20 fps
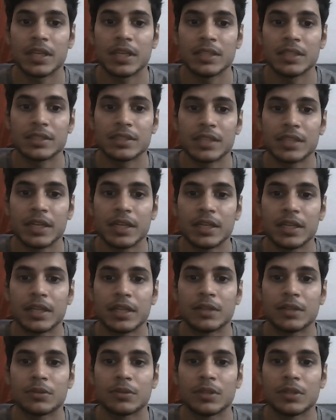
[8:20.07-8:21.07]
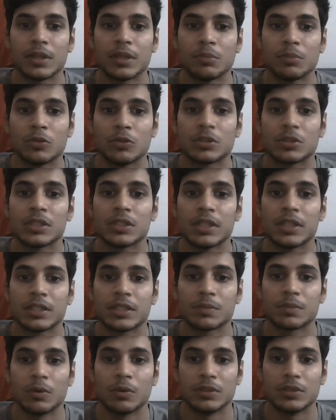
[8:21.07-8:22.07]
insight into their emotional
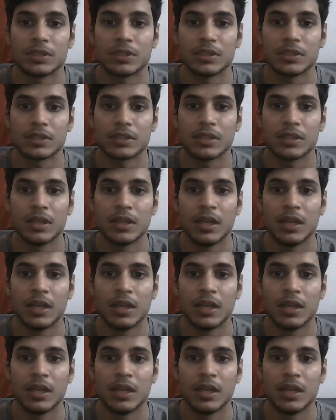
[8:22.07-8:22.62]
responses.